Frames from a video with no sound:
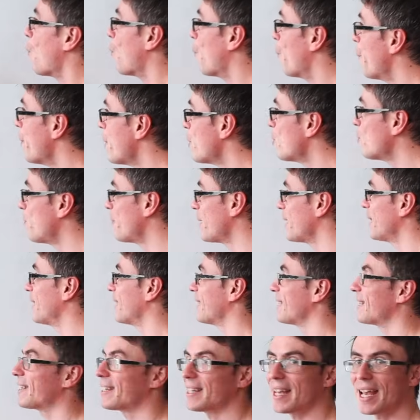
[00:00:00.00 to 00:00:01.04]
will be
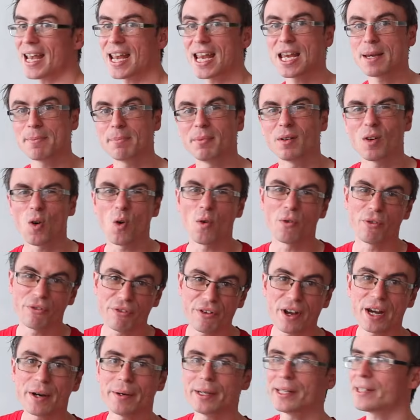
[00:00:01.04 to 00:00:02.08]
the same or
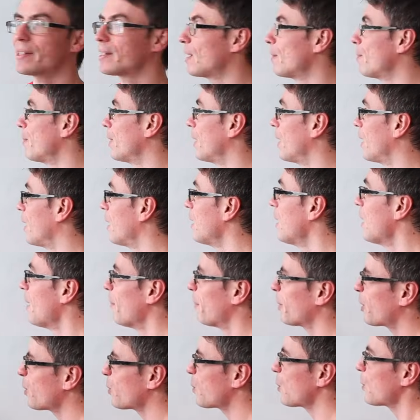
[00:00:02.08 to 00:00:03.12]
very similar,
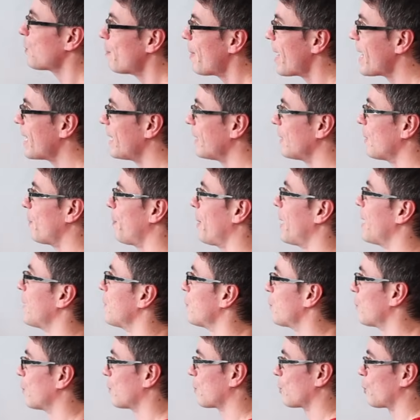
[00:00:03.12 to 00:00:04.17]
because it mainly
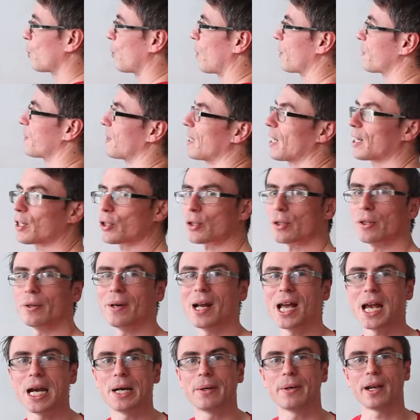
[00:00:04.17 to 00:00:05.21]
depends on cross-sectional
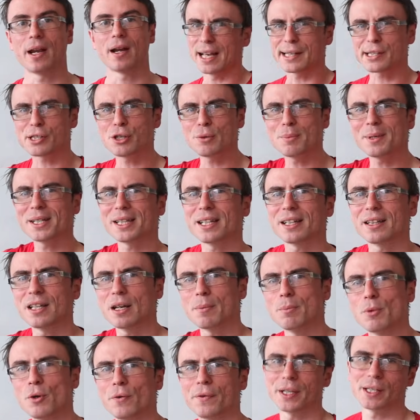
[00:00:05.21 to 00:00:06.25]
area, assuming that
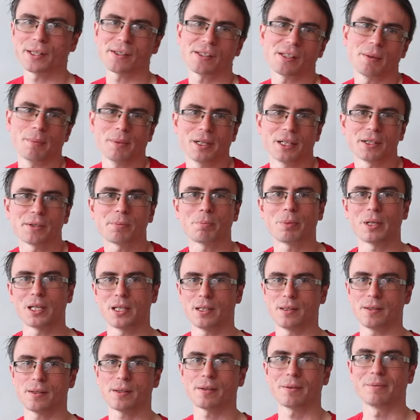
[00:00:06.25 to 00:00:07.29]
they're moving at similar
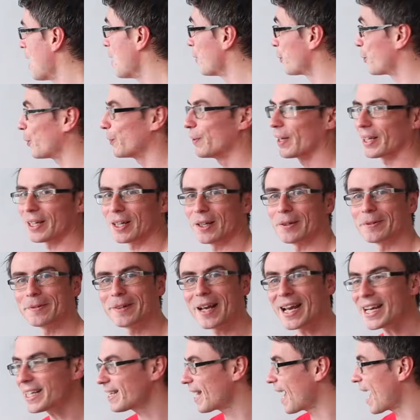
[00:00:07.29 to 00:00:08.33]
speeds. So the
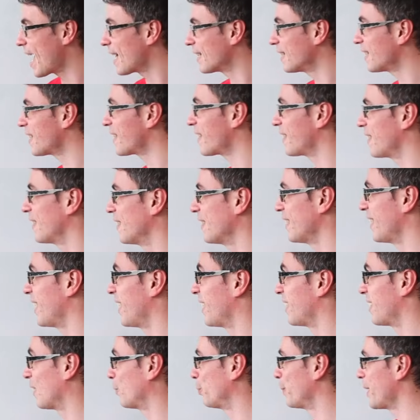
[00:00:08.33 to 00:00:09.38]
correct answer
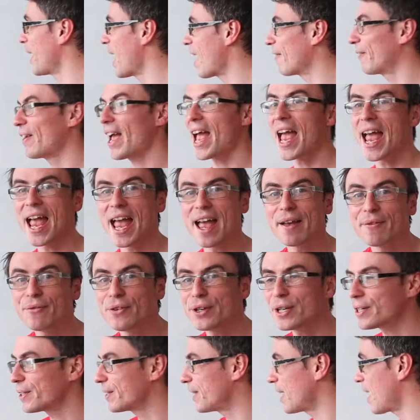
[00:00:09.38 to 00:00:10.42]
is that we have
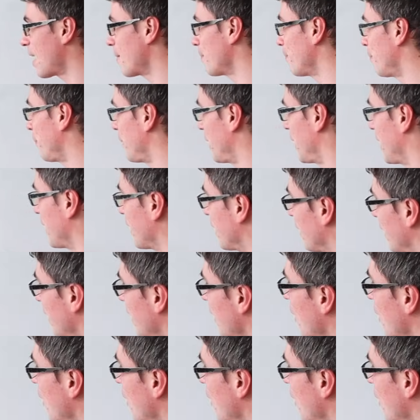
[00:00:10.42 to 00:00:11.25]
heavier damping